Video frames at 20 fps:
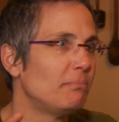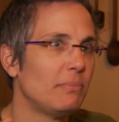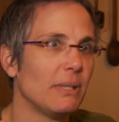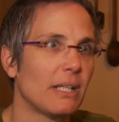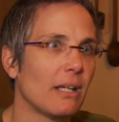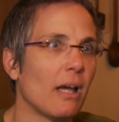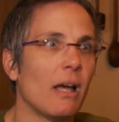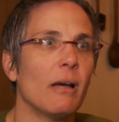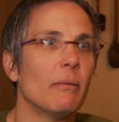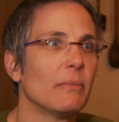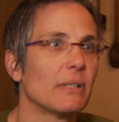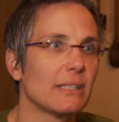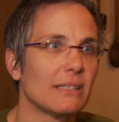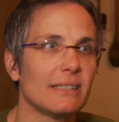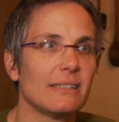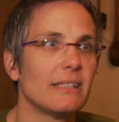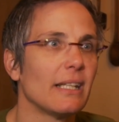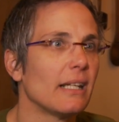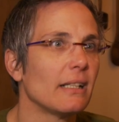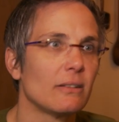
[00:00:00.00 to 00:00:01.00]
become
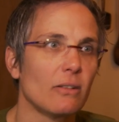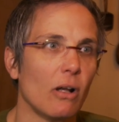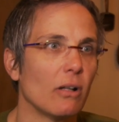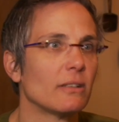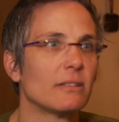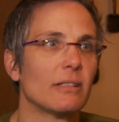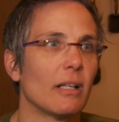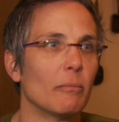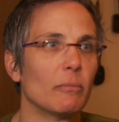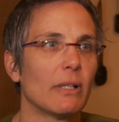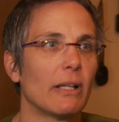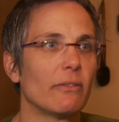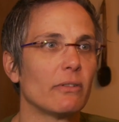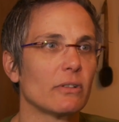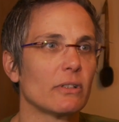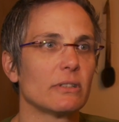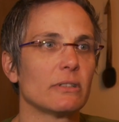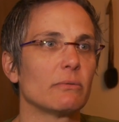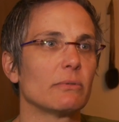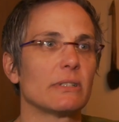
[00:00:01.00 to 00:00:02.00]
extinct on some level
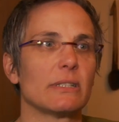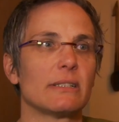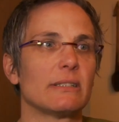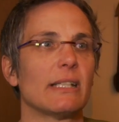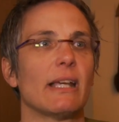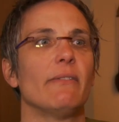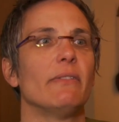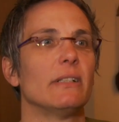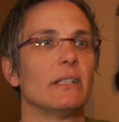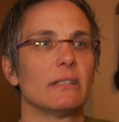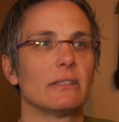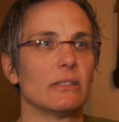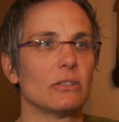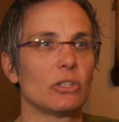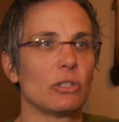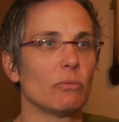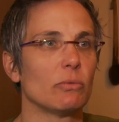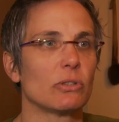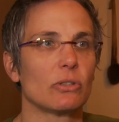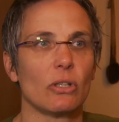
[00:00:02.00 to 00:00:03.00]
because it was the 70s, and
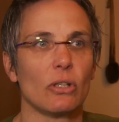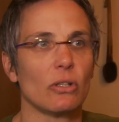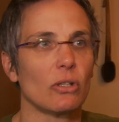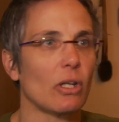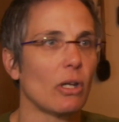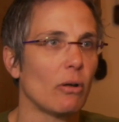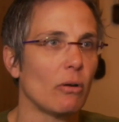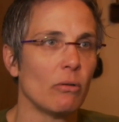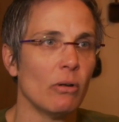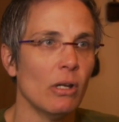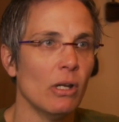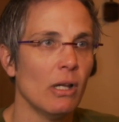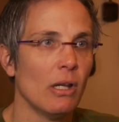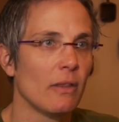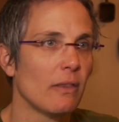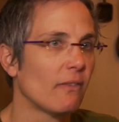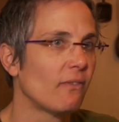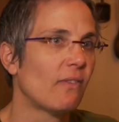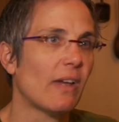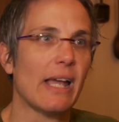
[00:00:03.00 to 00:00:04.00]
she was going to go
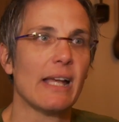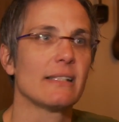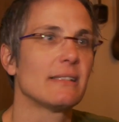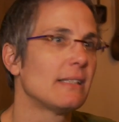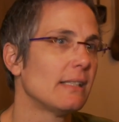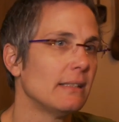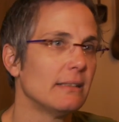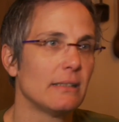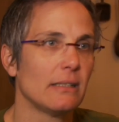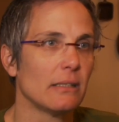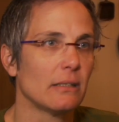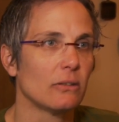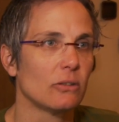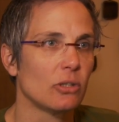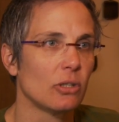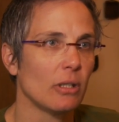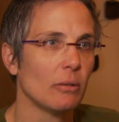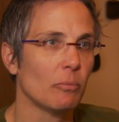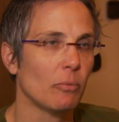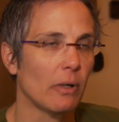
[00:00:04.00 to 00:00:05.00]
the fast, easy, and
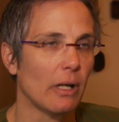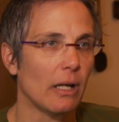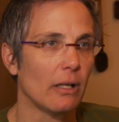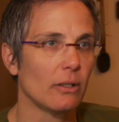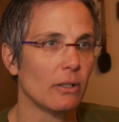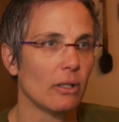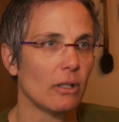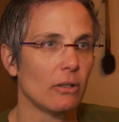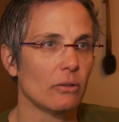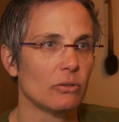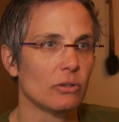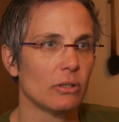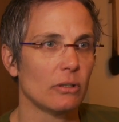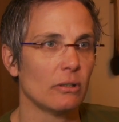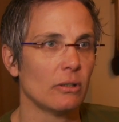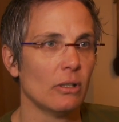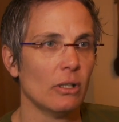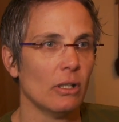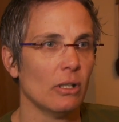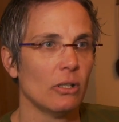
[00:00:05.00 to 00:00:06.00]
cheap route.
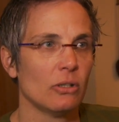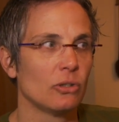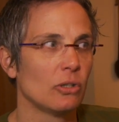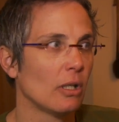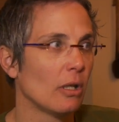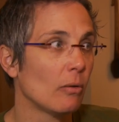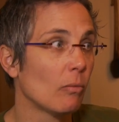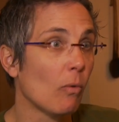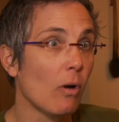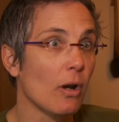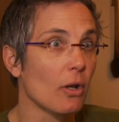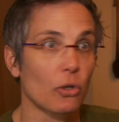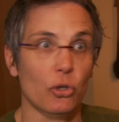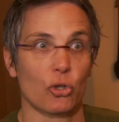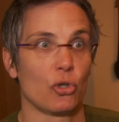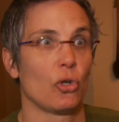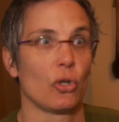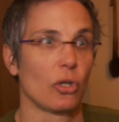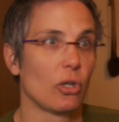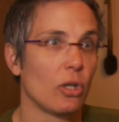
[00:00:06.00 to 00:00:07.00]
She didn't want to
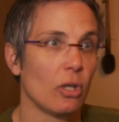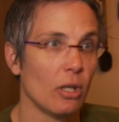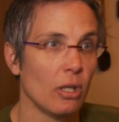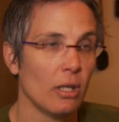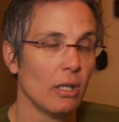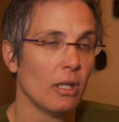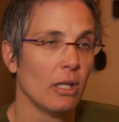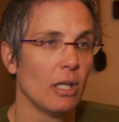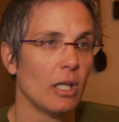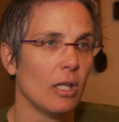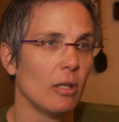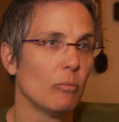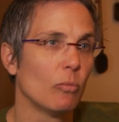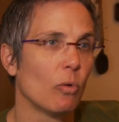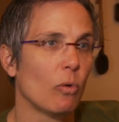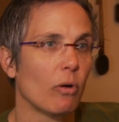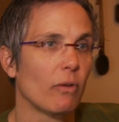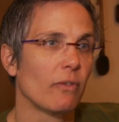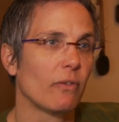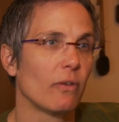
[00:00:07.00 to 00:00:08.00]
cook
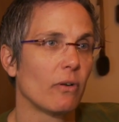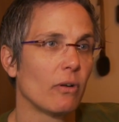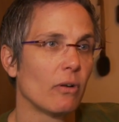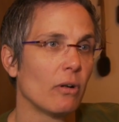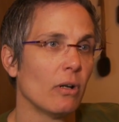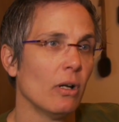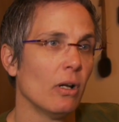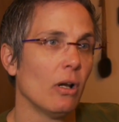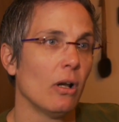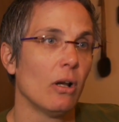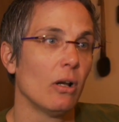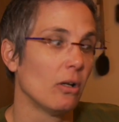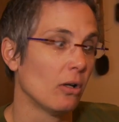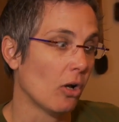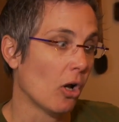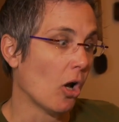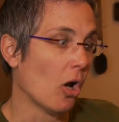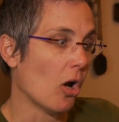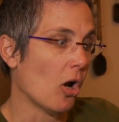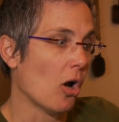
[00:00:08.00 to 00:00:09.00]
anymore
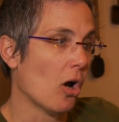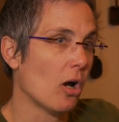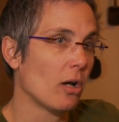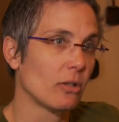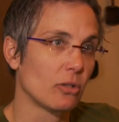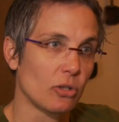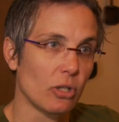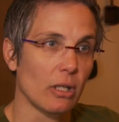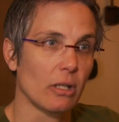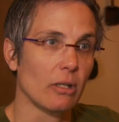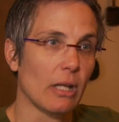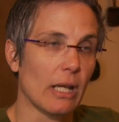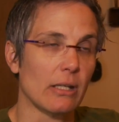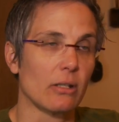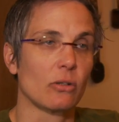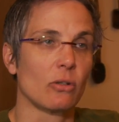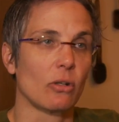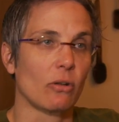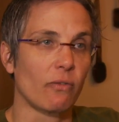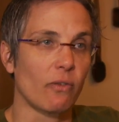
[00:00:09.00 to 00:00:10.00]
she had
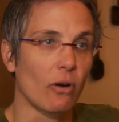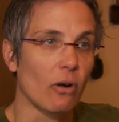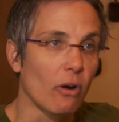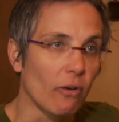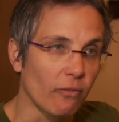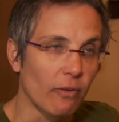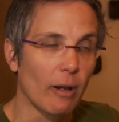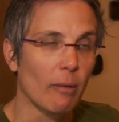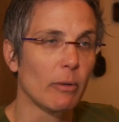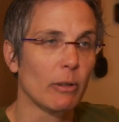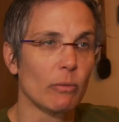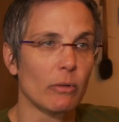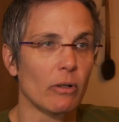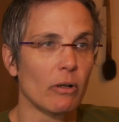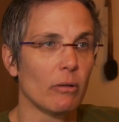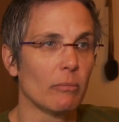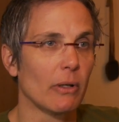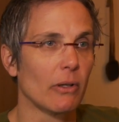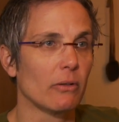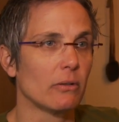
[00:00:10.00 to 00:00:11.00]
to cook for her family when
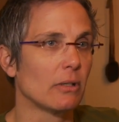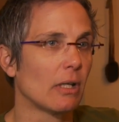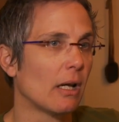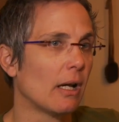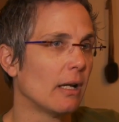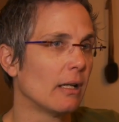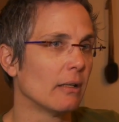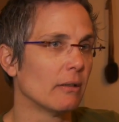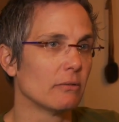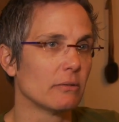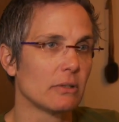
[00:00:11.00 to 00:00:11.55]
her mother died, and